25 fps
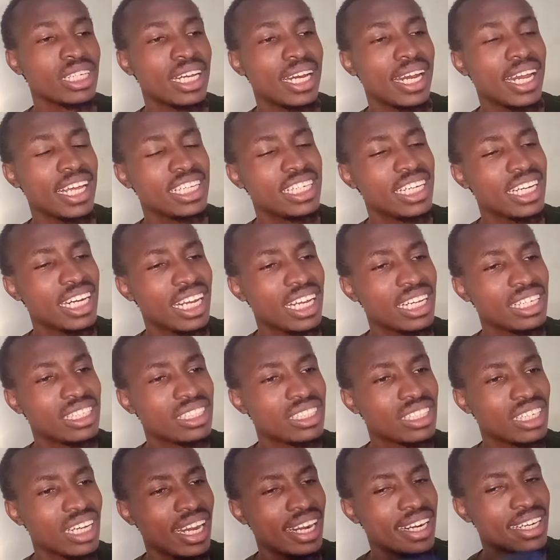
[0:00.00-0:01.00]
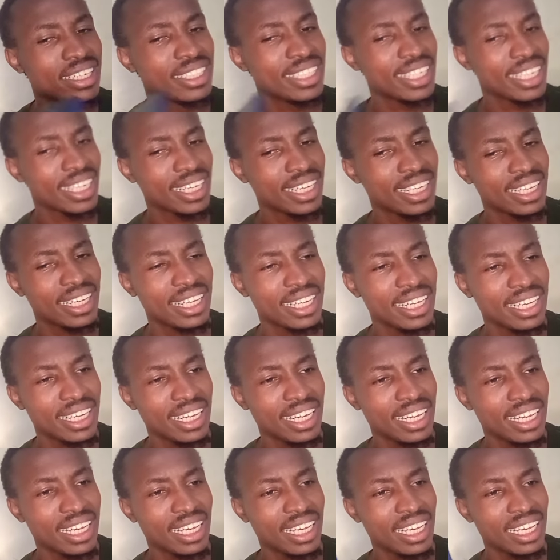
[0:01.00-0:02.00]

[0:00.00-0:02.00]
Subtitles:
Nigerians are taking